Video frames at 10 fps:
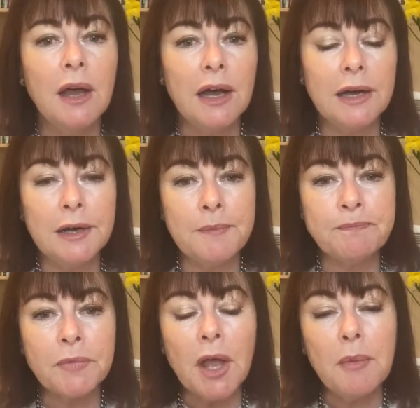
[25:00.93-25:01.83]

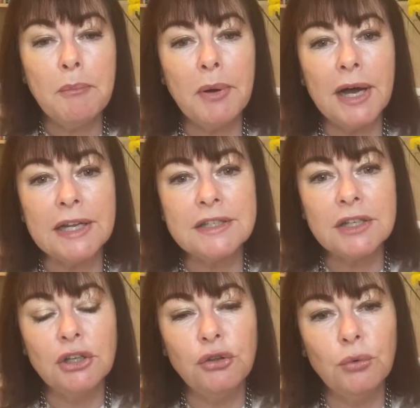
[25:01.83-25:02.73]
But
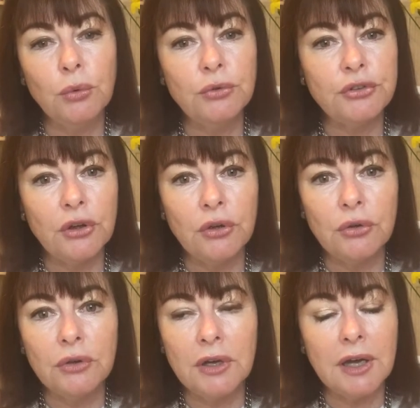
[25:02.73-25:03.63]
you
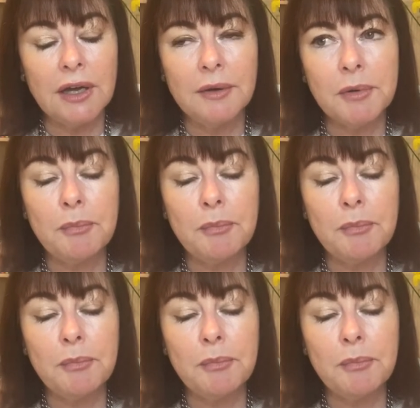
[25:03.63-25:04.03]
also, a